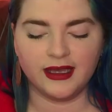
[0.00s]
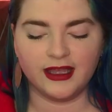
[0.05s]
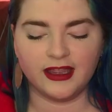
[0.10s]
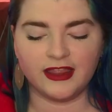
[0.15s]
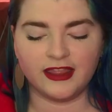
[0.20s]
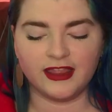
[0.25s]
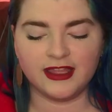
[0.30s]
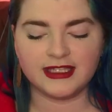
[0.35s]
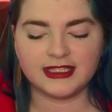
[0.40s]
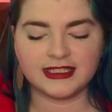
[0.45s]

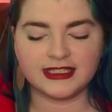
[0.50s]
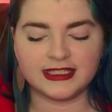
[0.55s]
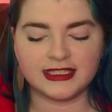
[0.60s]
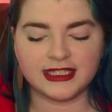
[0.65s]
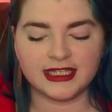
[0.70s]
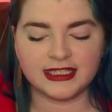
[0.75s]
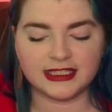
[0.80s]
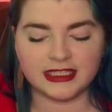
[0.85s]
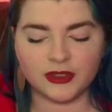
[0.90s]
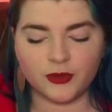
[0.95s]
This
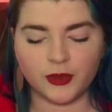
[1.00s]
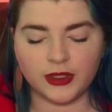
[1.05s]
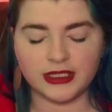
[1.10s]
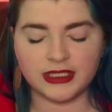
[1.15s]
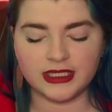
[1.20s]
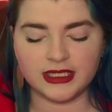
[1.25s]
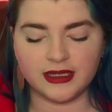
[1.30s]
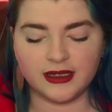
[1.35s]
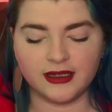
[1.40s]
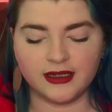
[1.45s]
is the
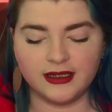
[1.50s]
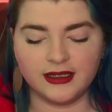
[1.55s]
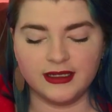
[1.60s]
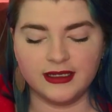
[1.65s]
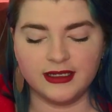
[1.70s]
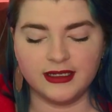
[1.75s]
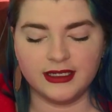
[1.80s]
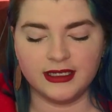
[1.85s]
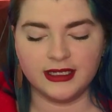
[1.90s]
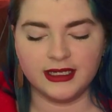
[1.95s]
wonder.
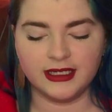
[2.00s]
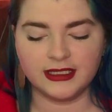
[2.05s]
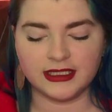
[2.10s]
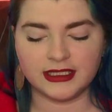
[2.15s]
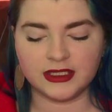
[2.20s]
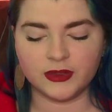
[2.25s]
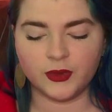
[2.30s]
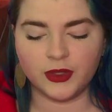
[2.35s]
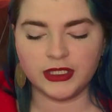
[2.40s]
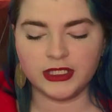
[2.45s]
It is
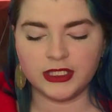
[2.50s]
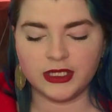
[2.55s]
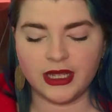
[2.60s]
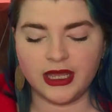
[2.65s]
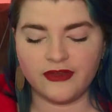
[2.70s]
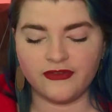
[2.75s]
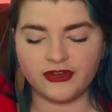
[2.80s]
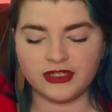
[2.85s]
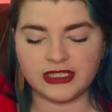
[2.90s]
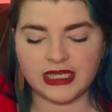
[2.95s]
a wonder
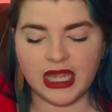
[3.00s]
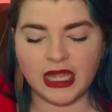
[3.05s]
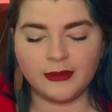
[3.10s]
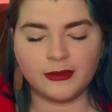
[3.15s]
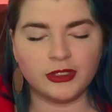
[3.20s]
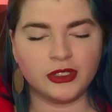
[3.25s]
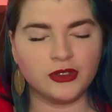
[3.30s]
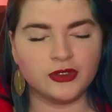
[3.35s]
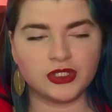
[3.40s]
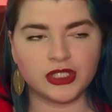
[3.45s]
every time a
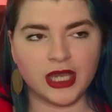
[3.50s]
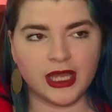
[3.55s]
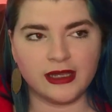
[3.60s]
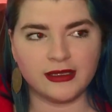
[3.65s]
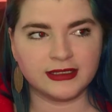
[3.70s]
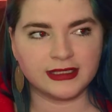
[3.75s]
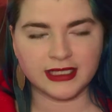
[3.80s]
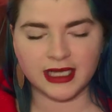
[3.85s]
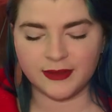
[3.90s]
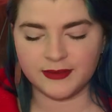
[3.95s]
new
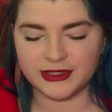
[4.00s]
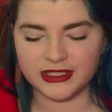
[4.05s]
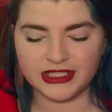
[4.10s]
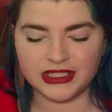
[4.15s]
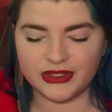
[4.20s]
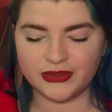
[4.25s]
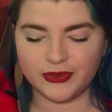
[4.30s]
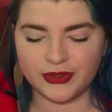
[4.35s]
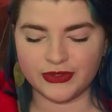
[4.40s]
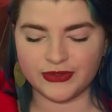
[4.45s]
child comes into
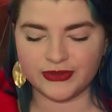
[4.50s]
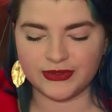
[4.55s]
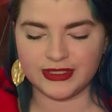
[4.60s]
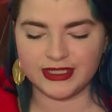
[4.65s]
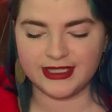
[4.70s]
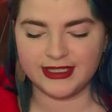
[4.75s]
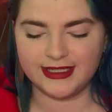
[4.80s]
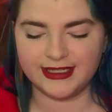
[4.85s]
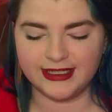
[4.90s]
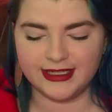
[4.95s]
the world.
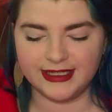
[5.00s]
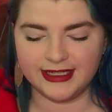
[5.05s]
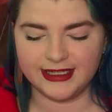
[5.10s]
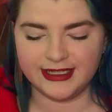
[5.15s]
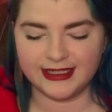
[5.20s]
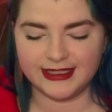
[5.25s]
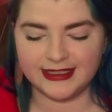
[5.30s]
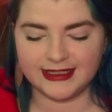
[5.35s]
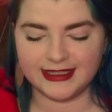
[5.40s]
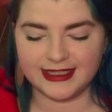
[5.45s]

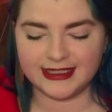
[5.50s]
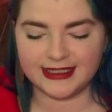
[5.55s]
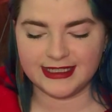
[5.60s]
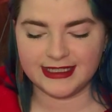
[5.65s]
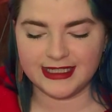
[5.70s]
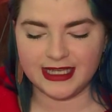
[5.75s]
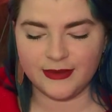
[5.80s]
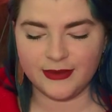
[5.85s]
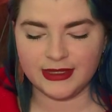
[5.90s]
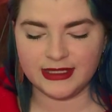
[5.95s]
This is
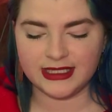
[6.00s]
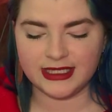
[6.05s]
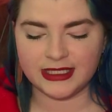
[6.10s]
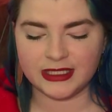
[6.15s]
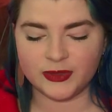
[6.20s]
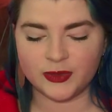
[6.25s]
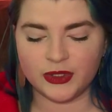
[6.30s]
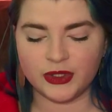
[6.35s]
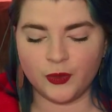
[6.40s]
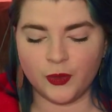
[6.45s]
how it
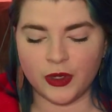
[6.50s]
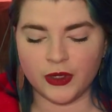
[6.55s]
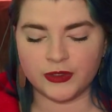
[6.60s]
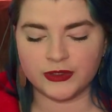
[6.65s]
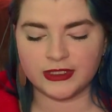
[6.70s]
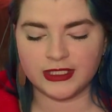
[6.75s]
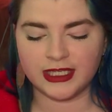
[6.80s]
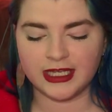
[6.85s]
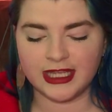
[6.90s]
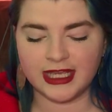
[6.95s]
is when the
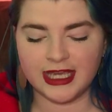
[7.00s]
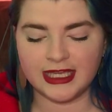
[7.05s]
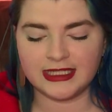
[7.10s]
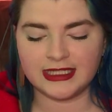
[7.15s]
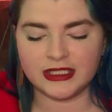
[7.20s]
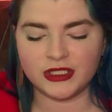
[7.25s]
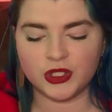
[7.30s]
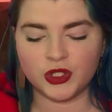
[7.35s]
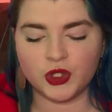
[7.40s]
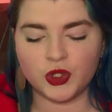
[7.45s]
world
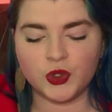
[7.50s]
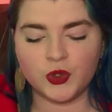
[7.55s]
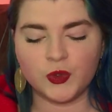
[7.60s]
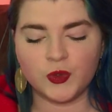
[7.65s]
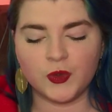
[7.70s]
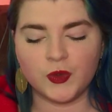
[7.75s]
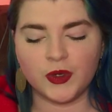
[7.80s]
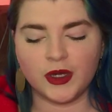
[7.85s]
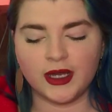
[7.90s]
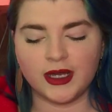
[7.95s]
created
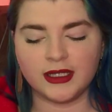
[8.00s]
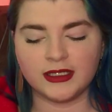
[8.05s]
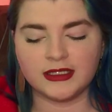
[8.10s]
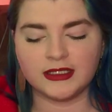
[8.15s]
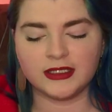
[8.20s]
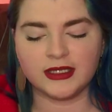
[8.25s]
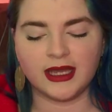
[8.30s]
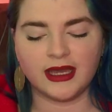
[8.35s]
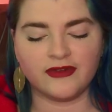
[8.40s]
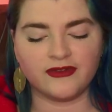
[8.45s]
anew
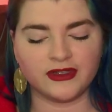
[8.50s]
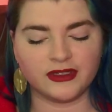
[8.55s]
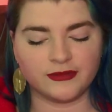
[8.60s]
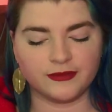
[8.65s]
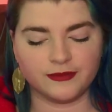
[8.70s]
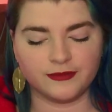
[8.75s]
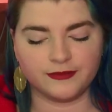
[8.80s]
under heaven.